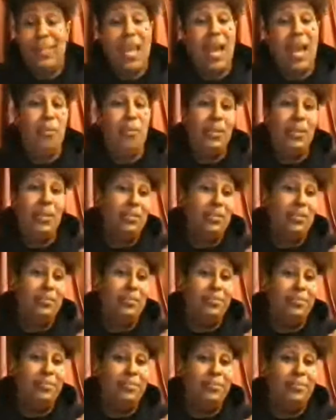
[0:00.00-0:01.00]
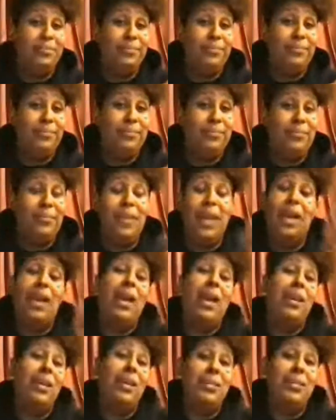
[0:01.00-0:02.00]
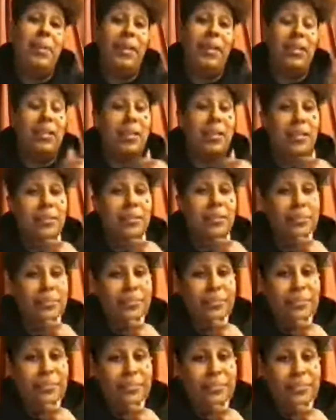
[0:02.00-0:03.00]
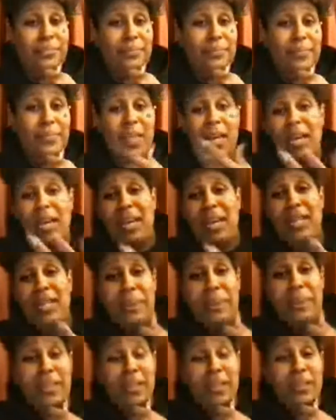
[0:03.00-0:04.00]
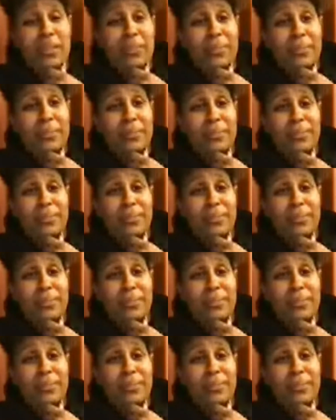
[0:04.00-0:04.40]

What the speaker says: I wasn't. I kind of expected it. I kind of expected it.